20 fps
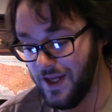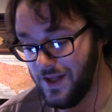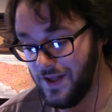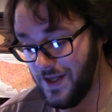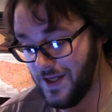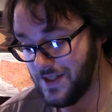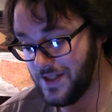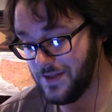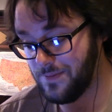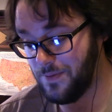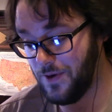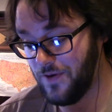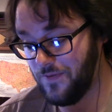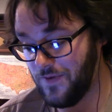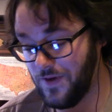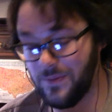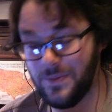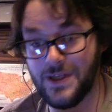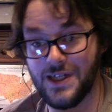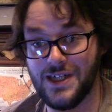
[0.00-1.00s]
this is
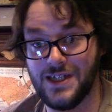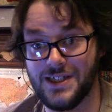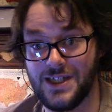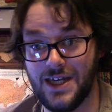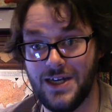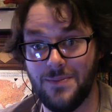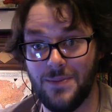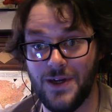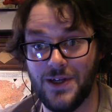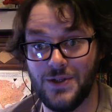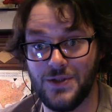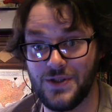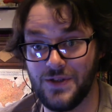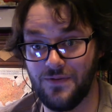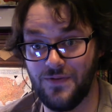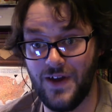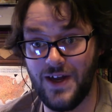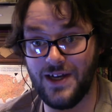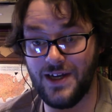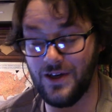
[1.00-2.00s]
perfect because anybody who's
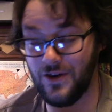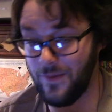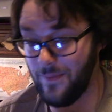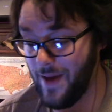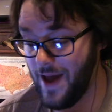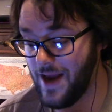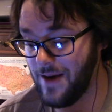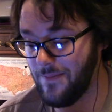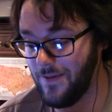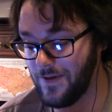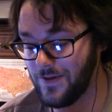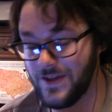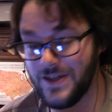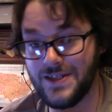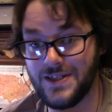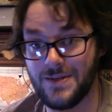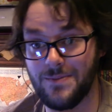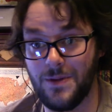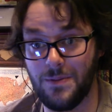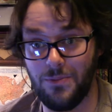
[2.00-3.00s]
offended or mad about
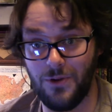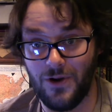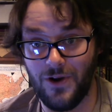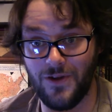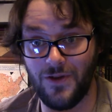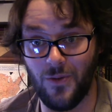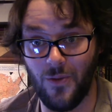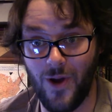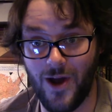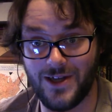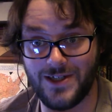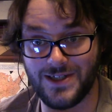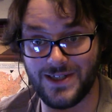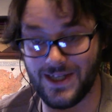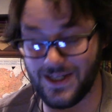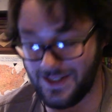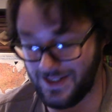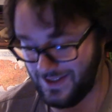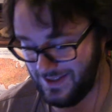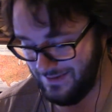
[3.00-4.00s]
this can be put on the watch
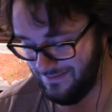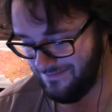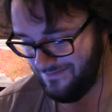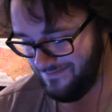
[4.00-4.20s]
list.